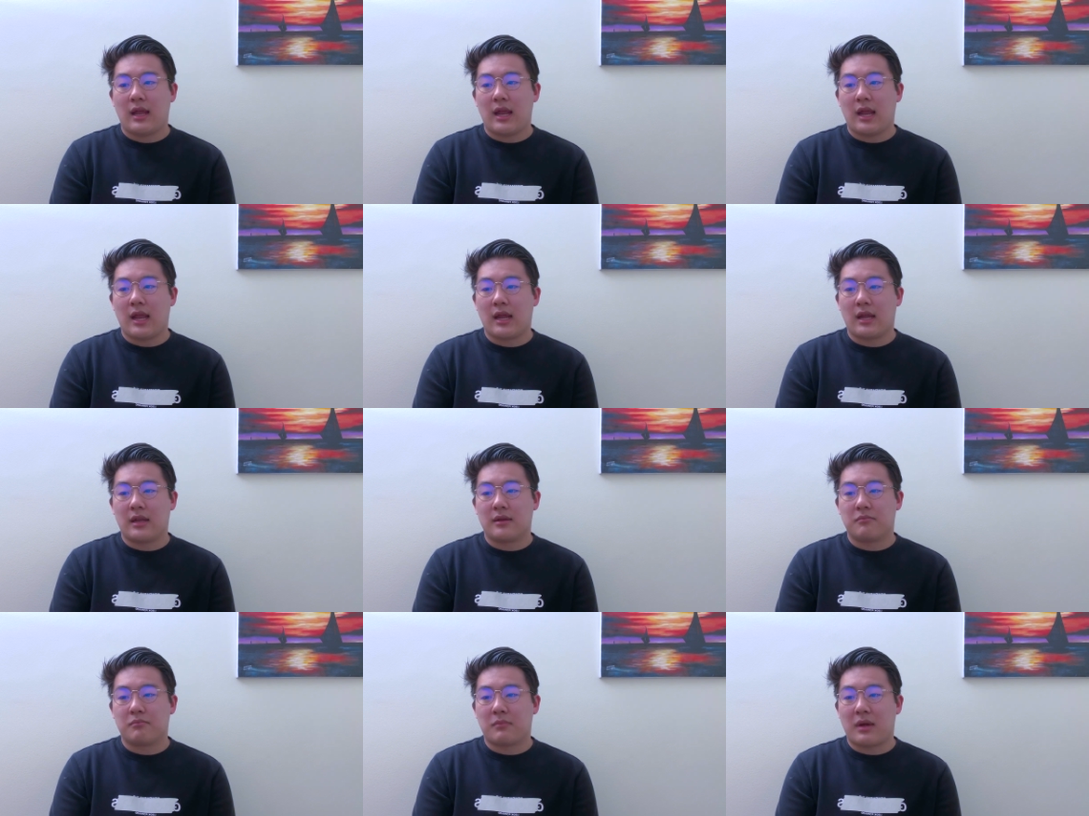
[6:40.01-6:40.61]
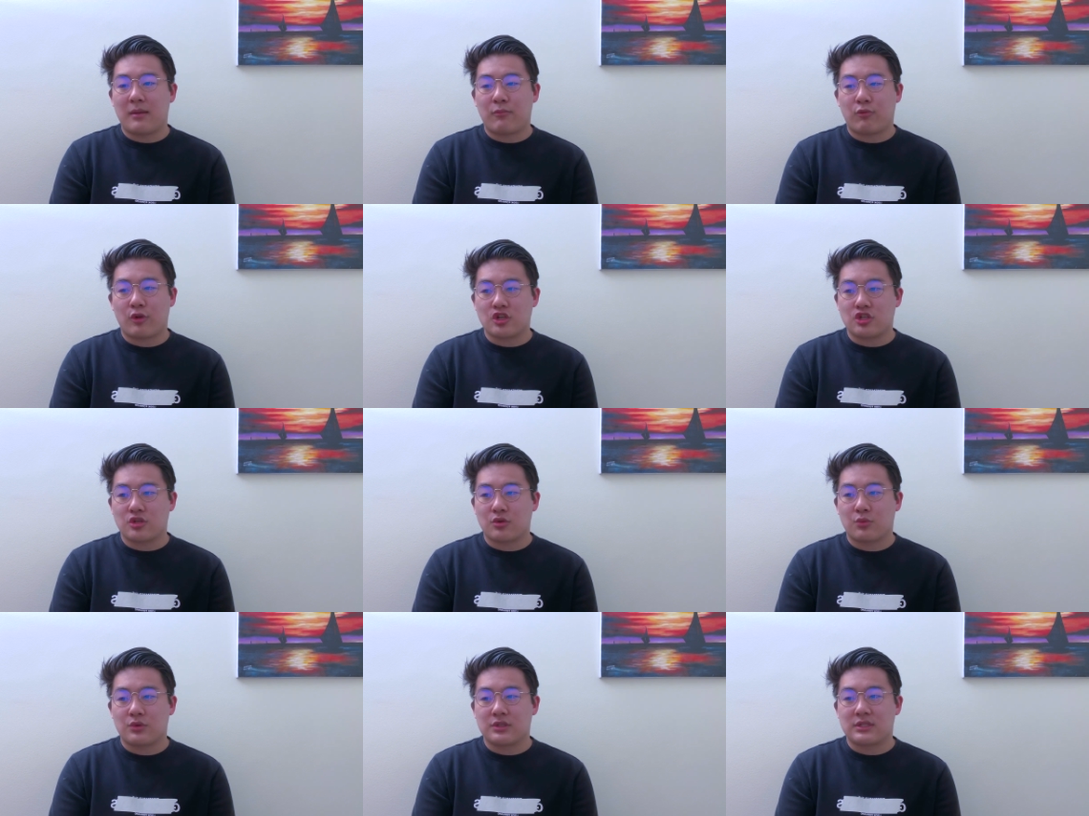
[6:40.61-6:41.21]
and my
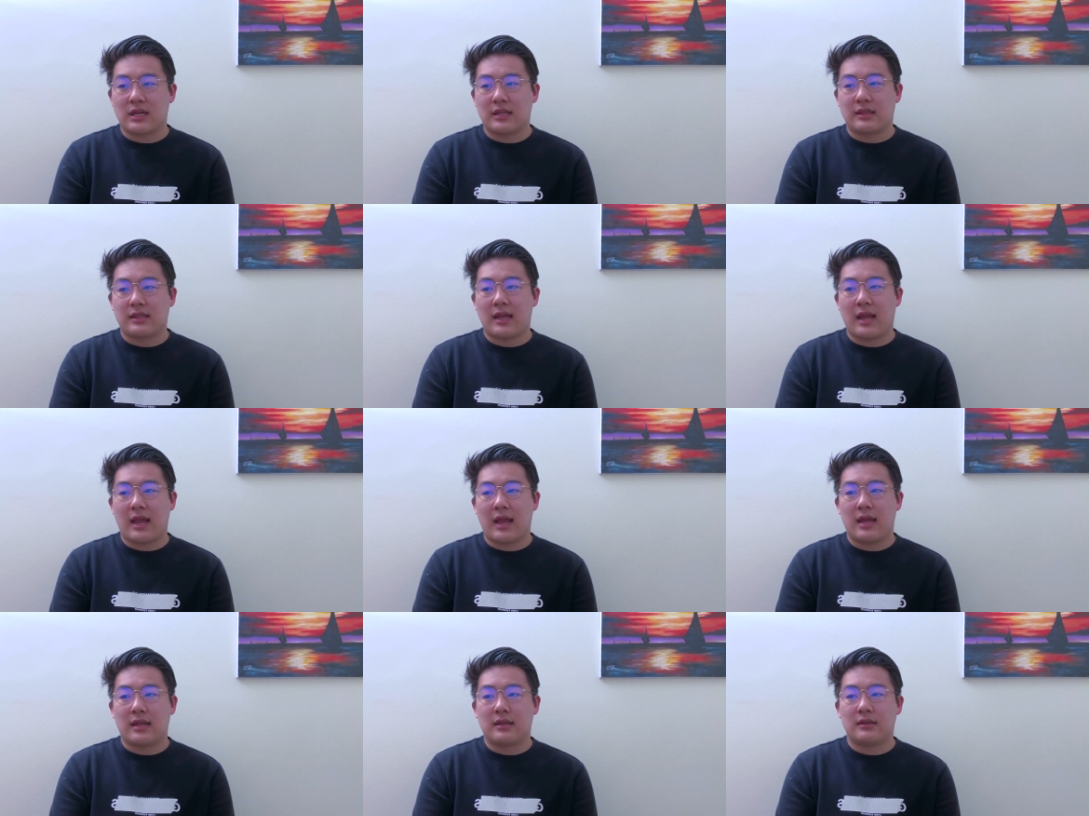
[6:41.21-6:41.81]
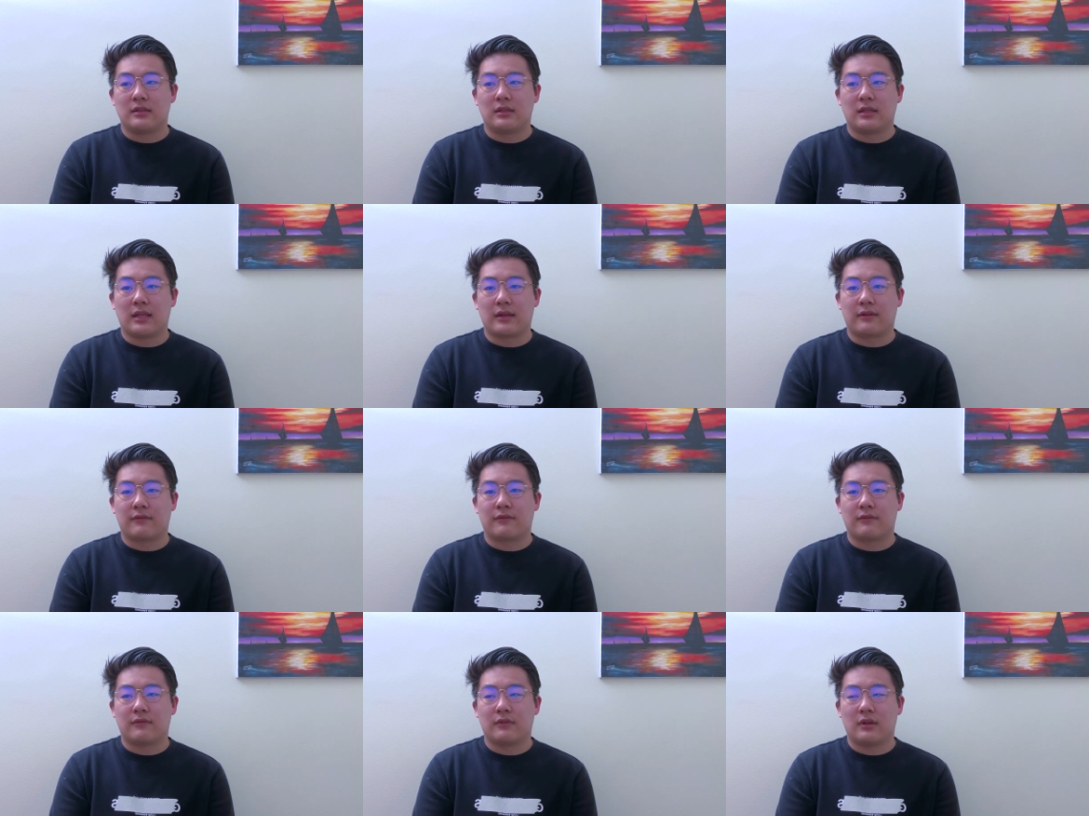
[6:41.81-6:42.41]
impression was that they had like
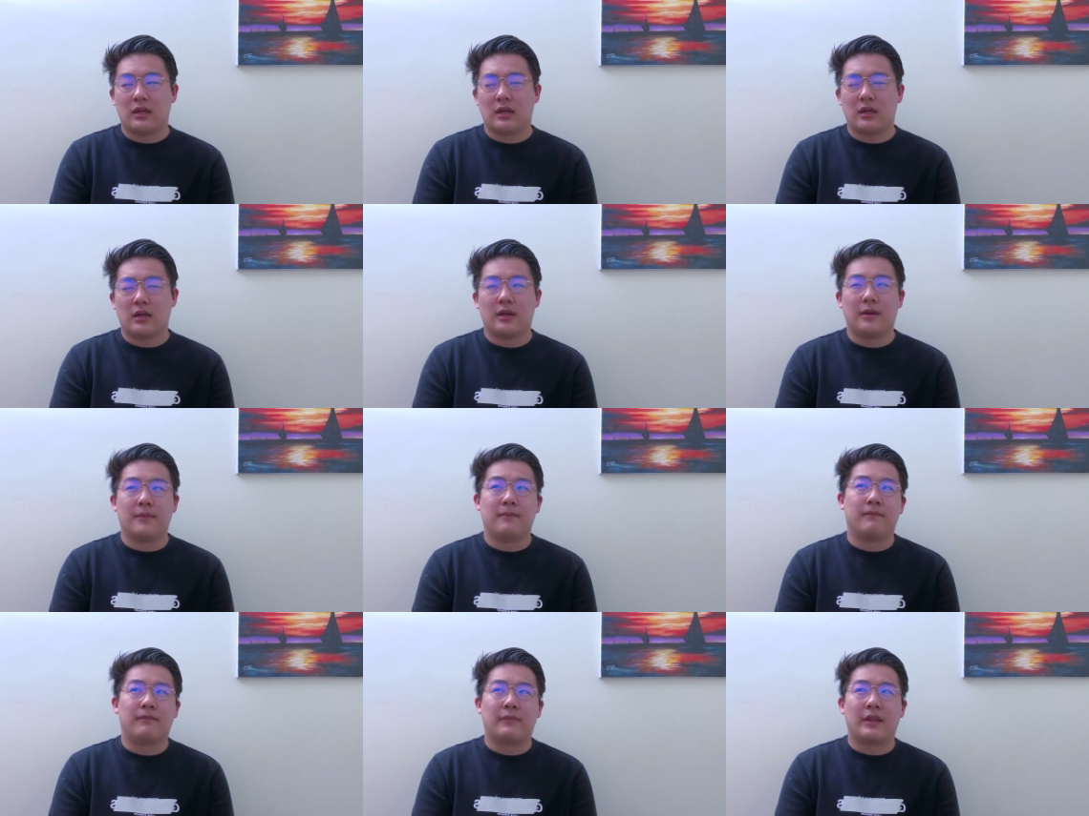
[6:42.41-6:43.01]
um,